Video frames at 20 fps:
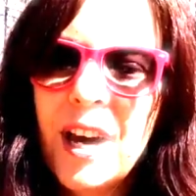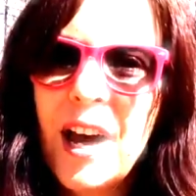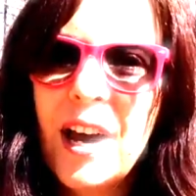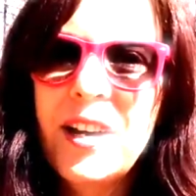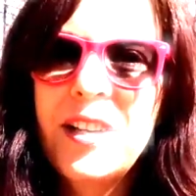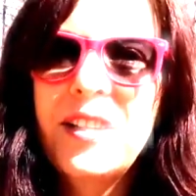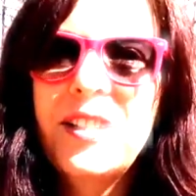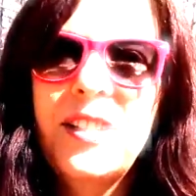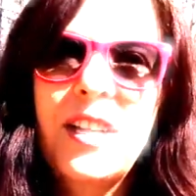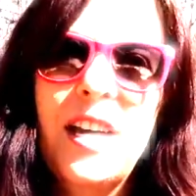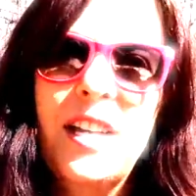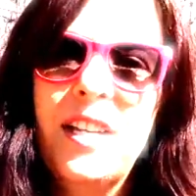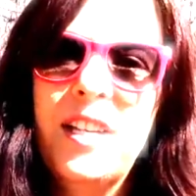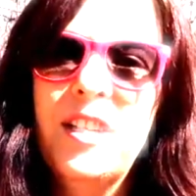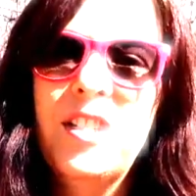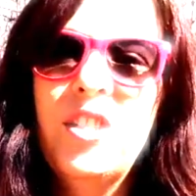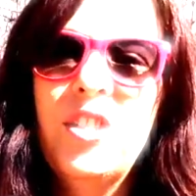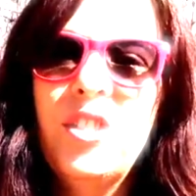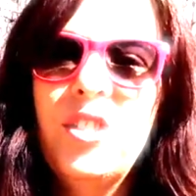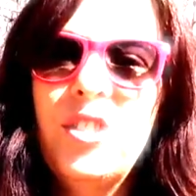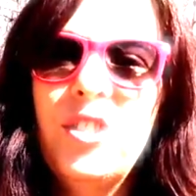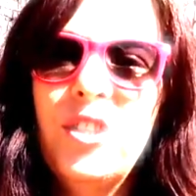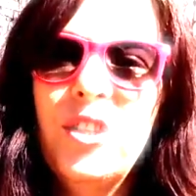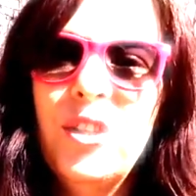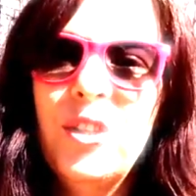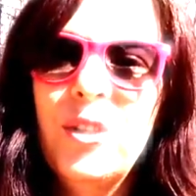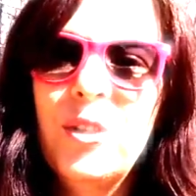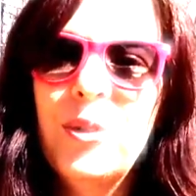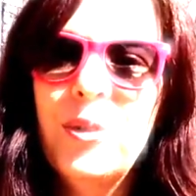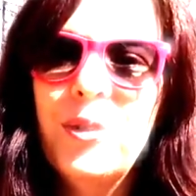I decided
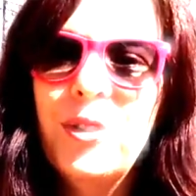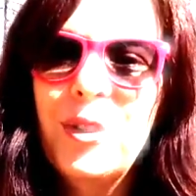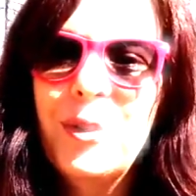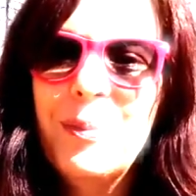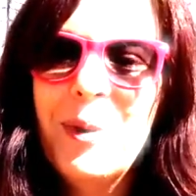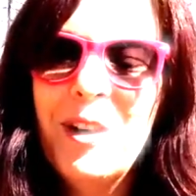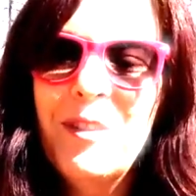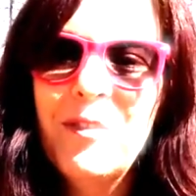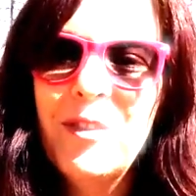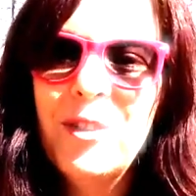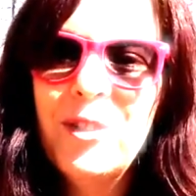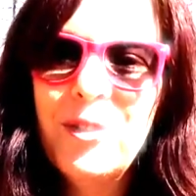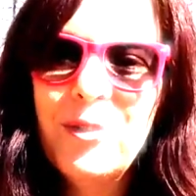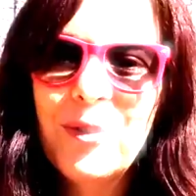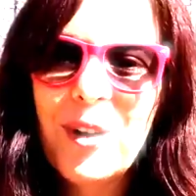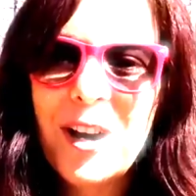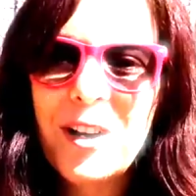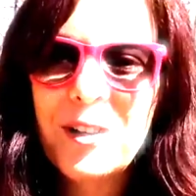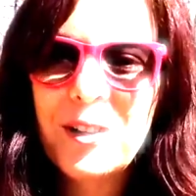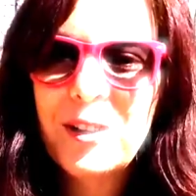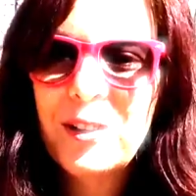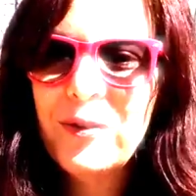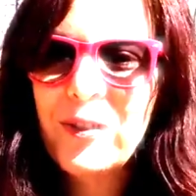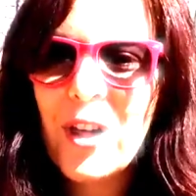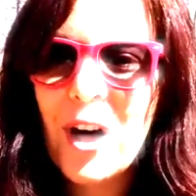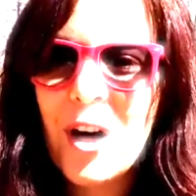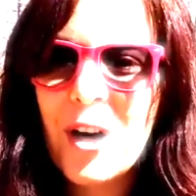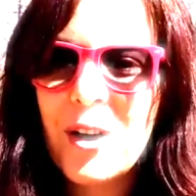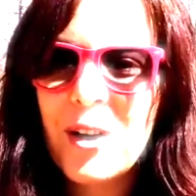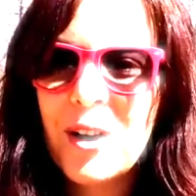to do my first writer's
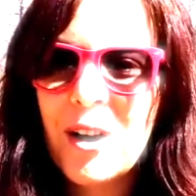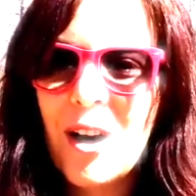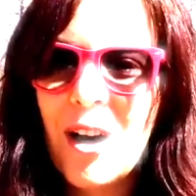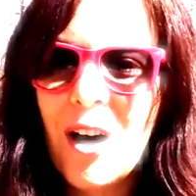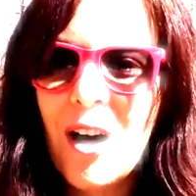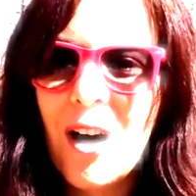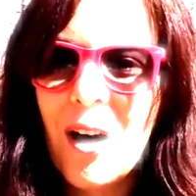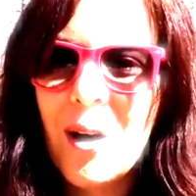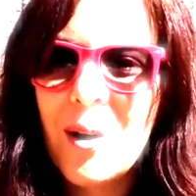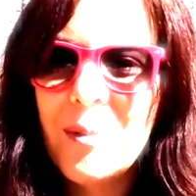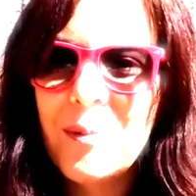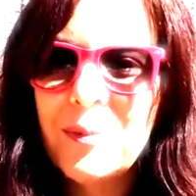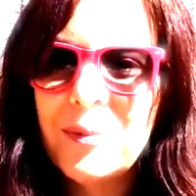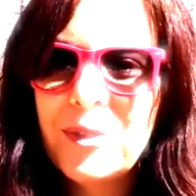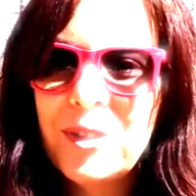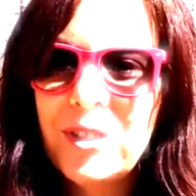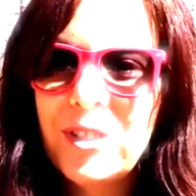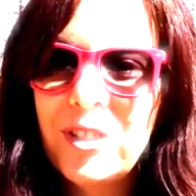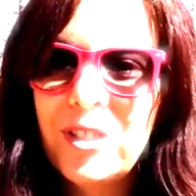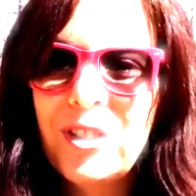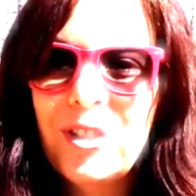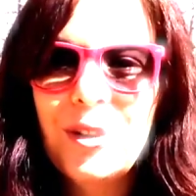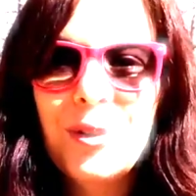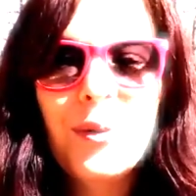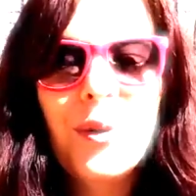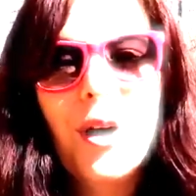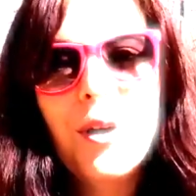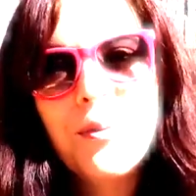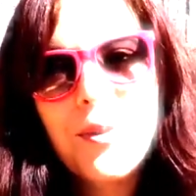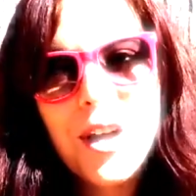blog, to
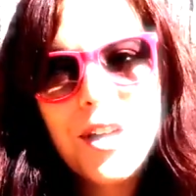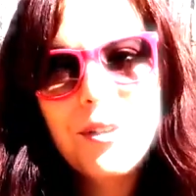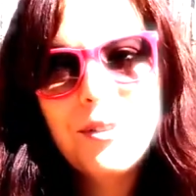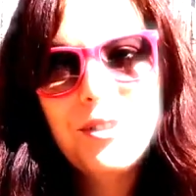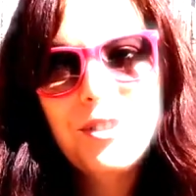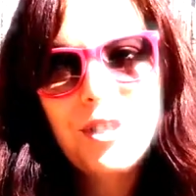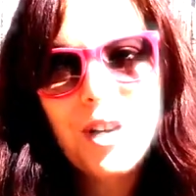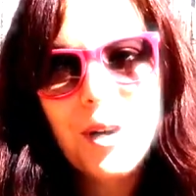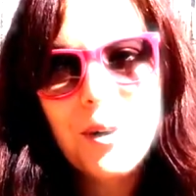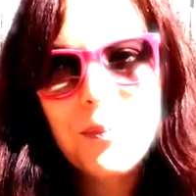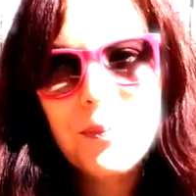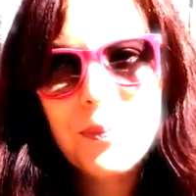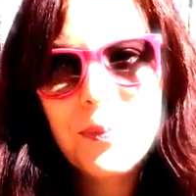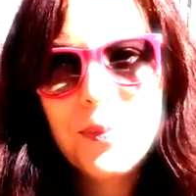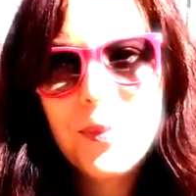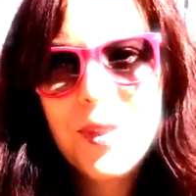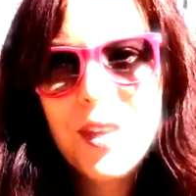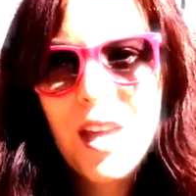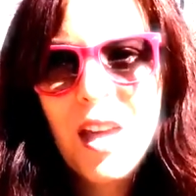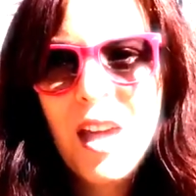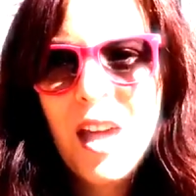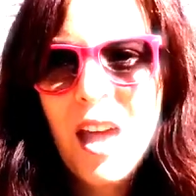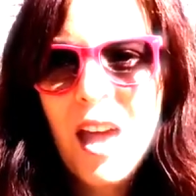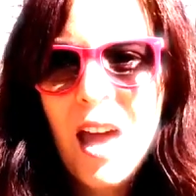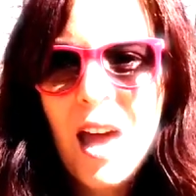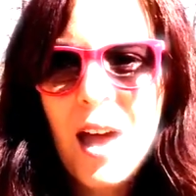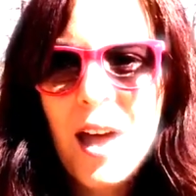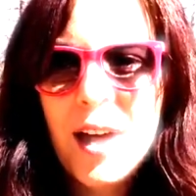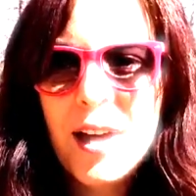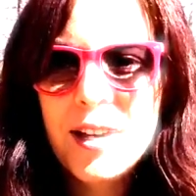do a writer's share,
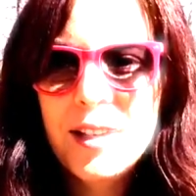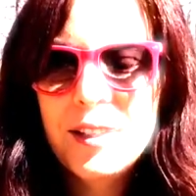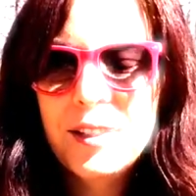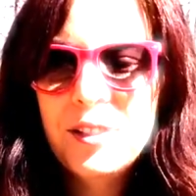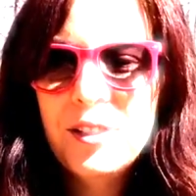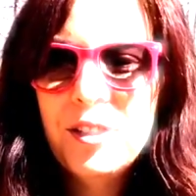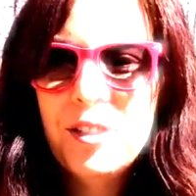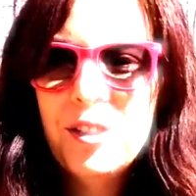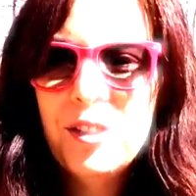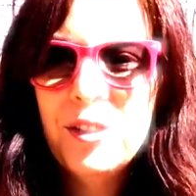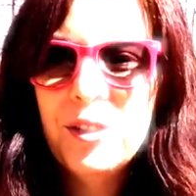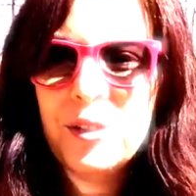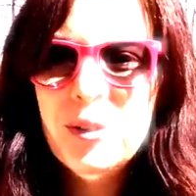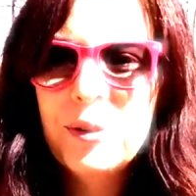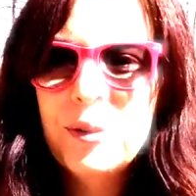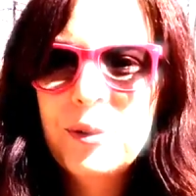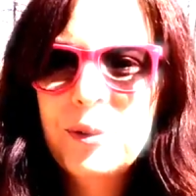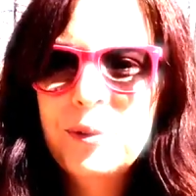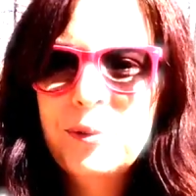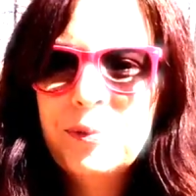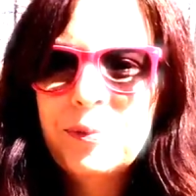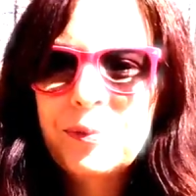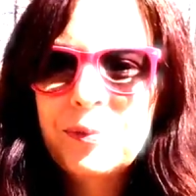and to